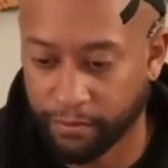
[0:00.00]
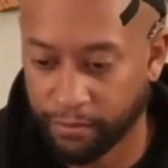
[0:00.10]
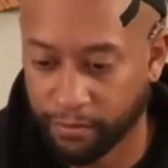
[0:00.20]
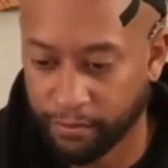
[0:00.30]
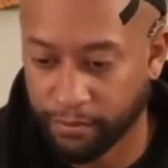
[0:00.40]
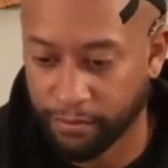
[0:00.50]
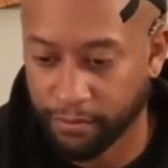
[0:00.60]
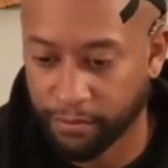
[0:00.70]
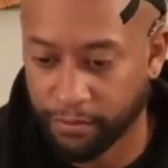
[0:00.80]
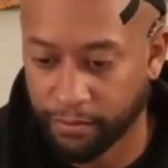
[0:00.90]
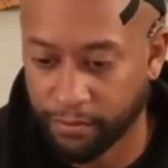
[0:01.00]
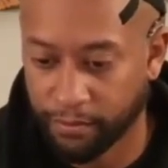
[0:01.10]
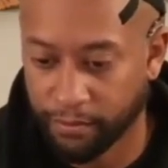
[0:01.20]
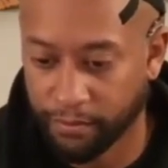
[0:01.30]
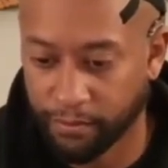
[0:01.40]

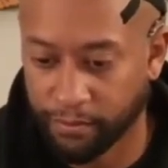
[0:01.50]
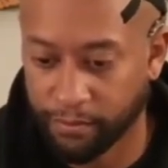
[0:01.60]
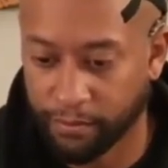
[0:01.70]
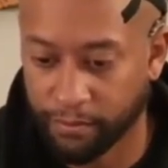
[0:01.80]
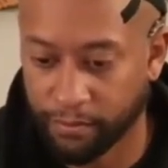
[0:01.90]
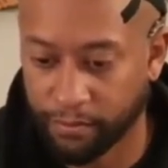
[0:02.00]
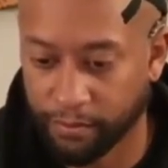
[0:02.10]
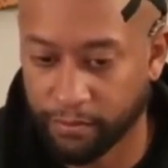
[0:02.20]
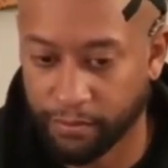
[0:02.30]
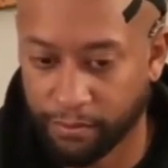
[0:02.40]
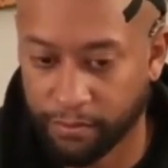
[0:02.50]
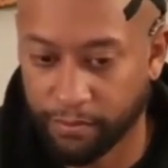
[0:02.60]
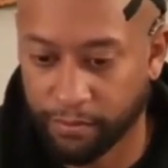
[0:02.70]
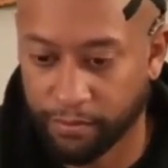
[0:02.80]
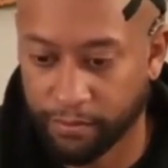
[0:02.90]

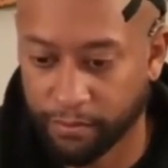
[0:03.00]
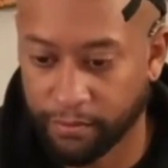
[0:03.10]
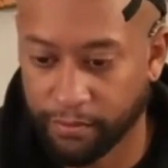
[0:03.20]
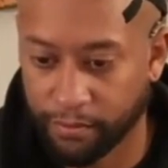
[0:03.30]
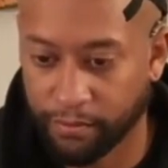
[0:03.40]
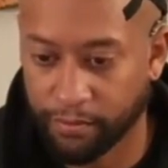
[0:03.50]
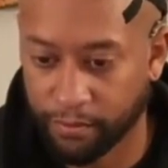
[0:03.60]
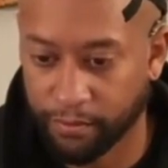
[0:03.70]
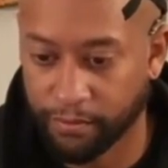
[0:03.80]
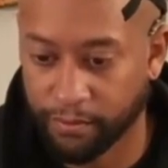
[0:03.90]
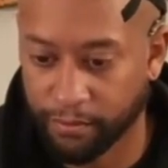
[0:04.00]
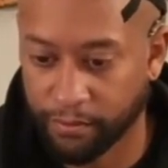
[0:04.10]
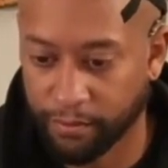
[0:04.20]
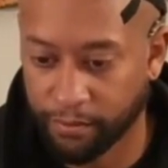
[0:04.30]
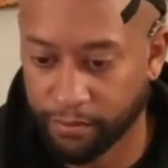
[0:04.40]

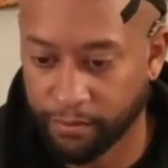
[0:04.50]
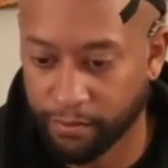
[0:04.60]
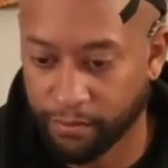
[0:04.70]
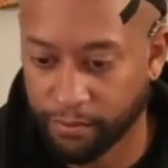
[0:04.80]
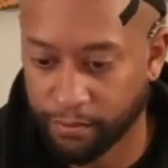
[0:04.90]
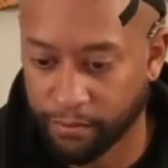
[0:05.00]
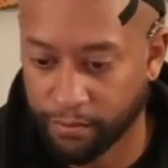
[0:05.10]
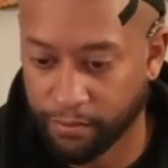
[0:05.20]
(silent)